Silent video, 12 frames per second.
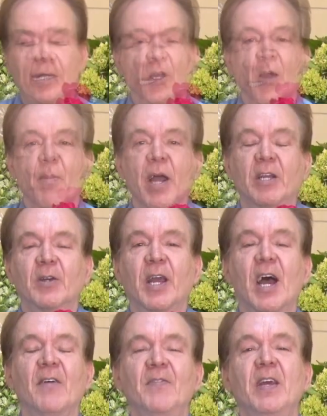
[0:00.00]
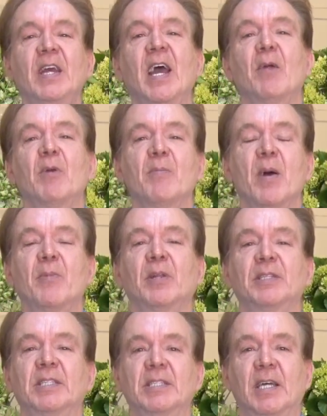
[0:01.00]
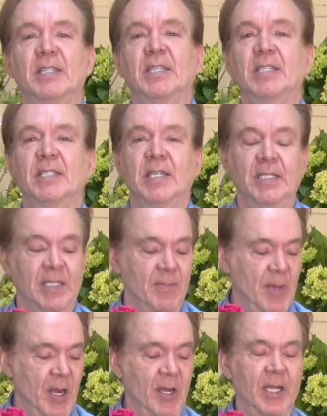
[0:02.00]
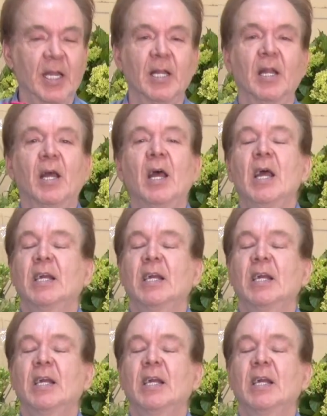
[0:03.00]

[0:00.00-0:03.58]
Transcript: So I'm Michael Gaffney, and remember this is lesson six, American,